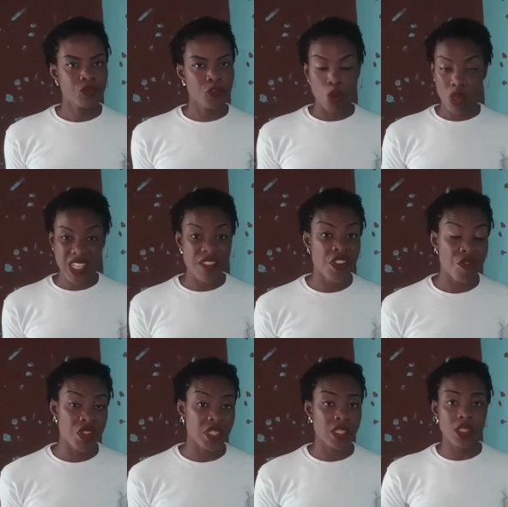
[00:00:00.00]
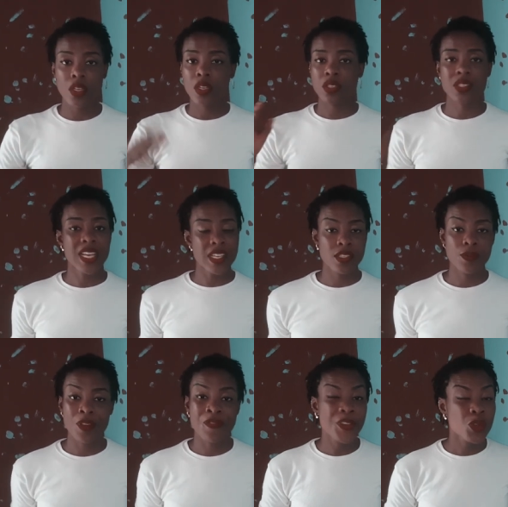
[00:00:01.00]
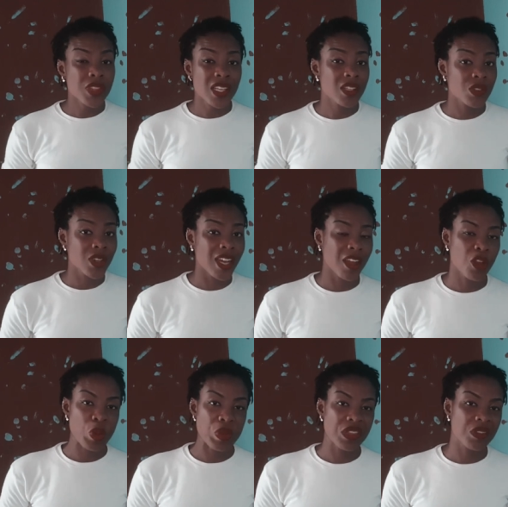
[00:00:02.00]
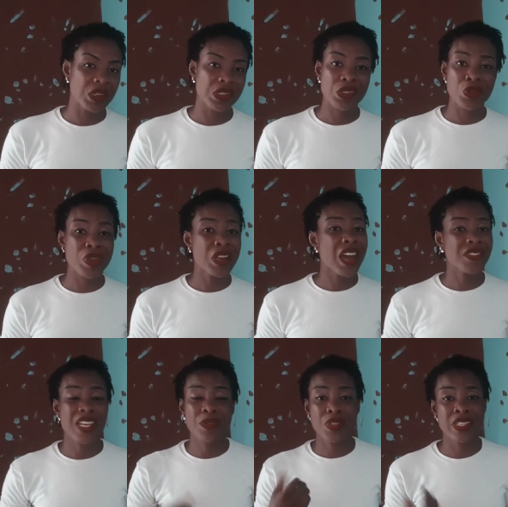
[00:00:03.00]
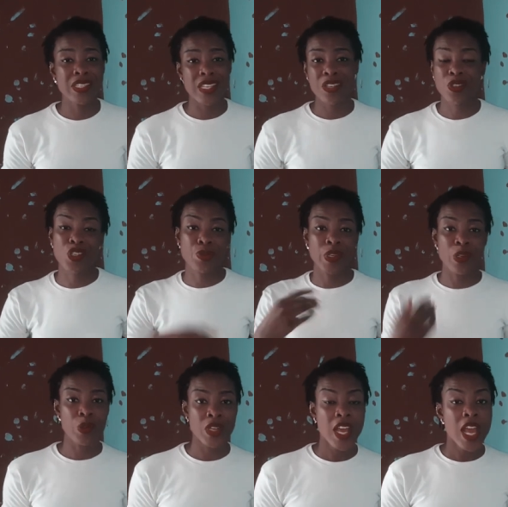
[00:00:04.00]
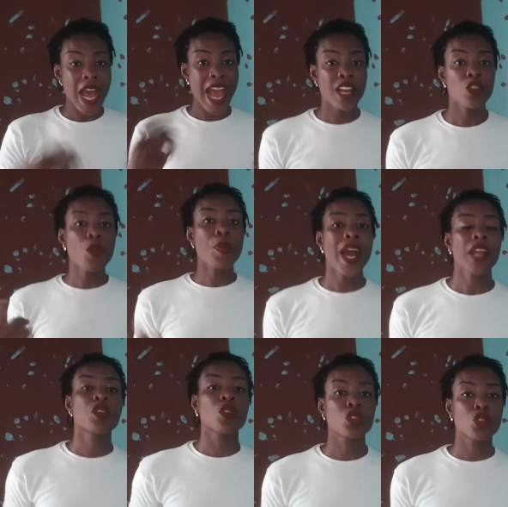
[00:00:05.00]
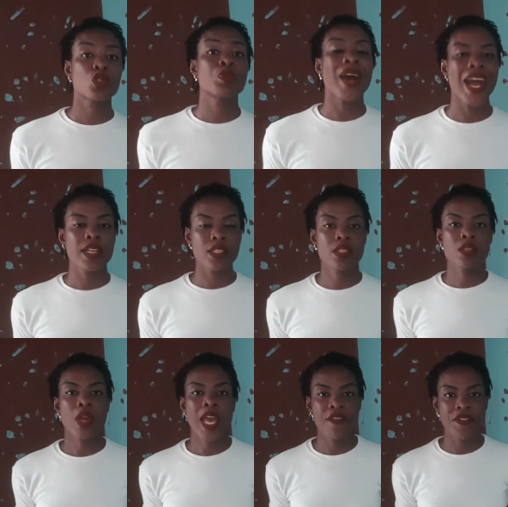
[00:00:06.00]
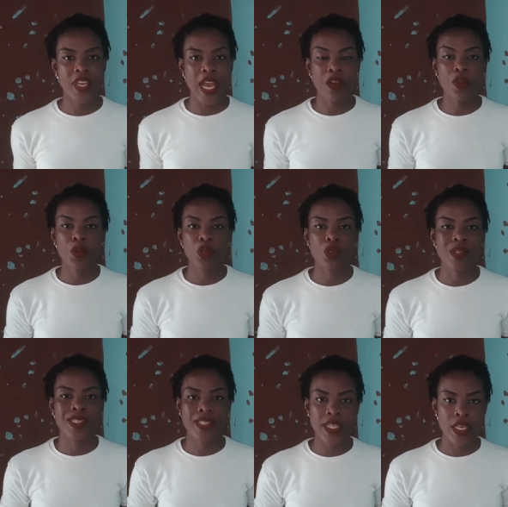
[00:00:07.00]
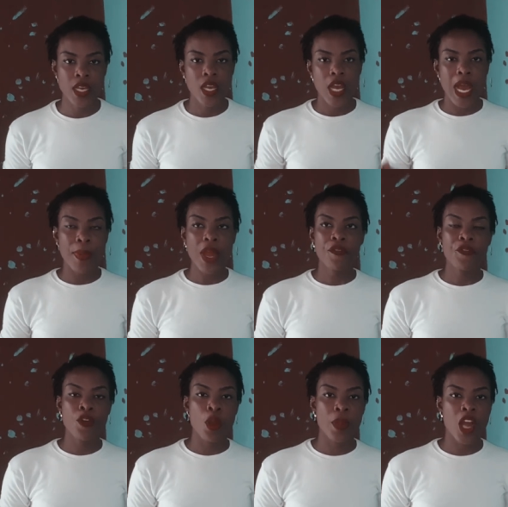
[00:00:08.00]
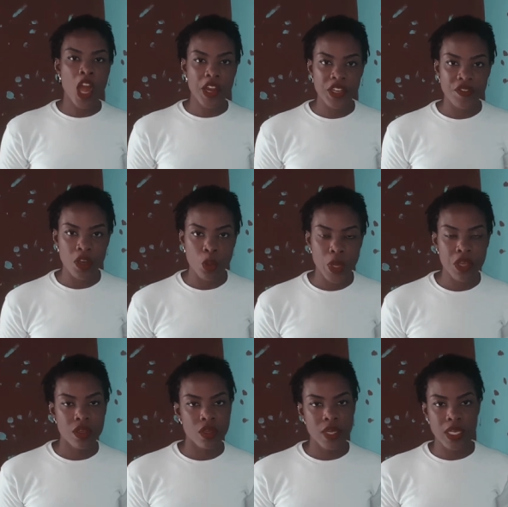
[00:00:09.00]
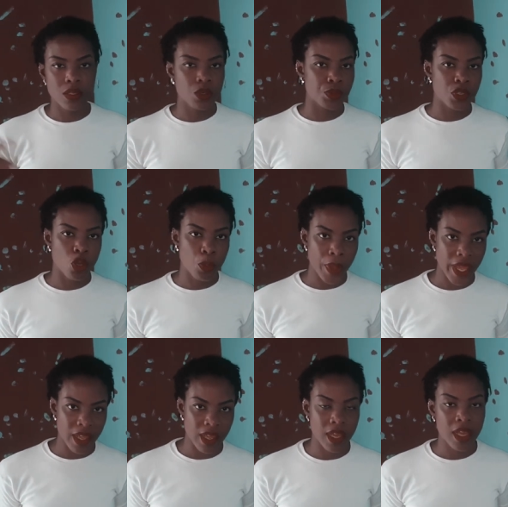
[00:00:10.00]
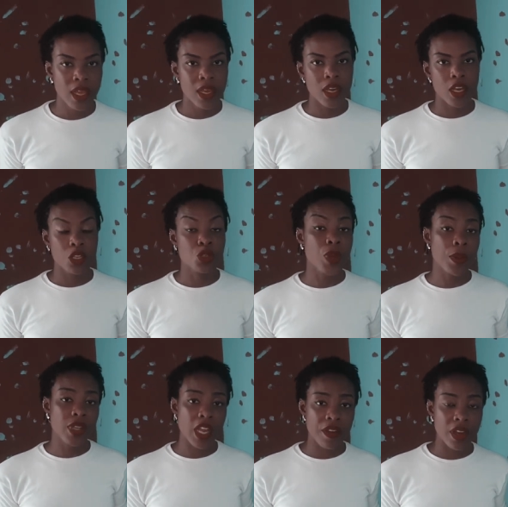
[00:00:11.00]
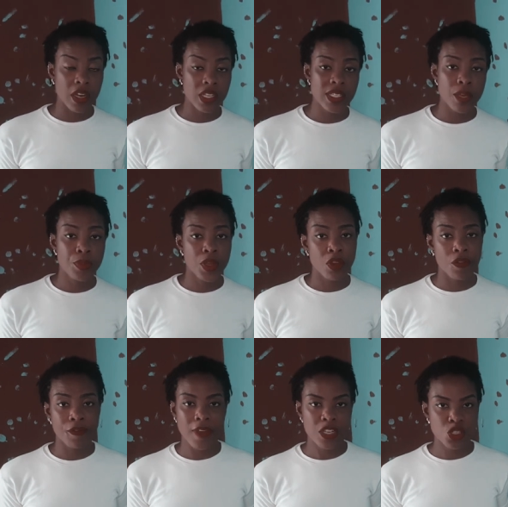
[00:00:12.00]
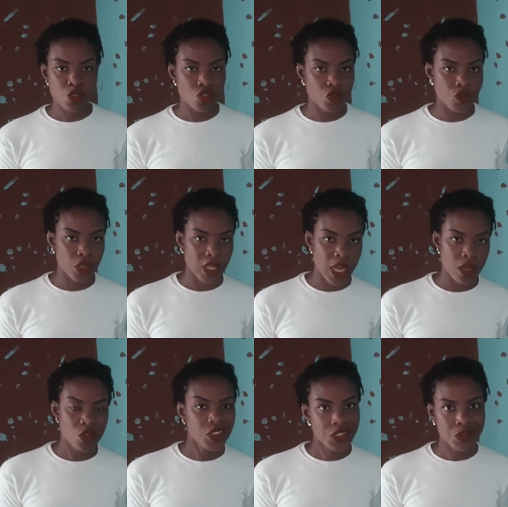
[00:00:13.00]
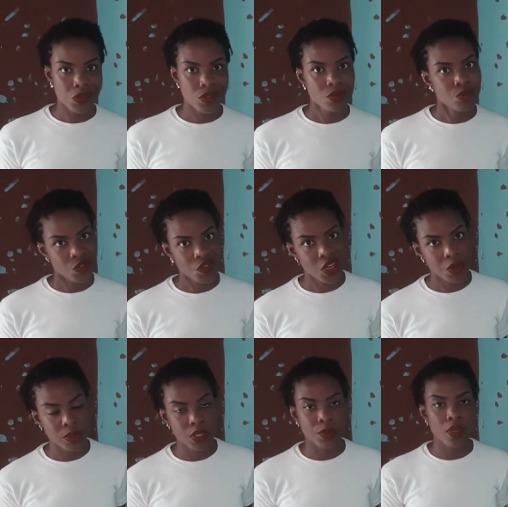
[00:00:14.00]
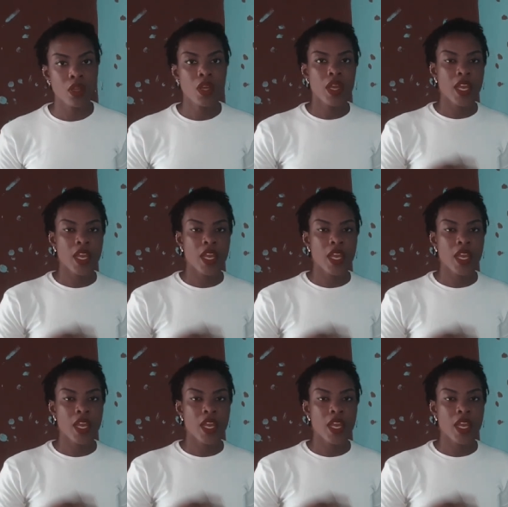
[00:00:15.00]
for whatever reason. Just get a few things you can go with, because you may not have time to eat tonight, just be low. And don't pack your bags too heavy. I know you want to slay. Apart from carnival where you get to be all pen, uh, you should probably carry an extra pair of fine shoes for that, not heels preferably, but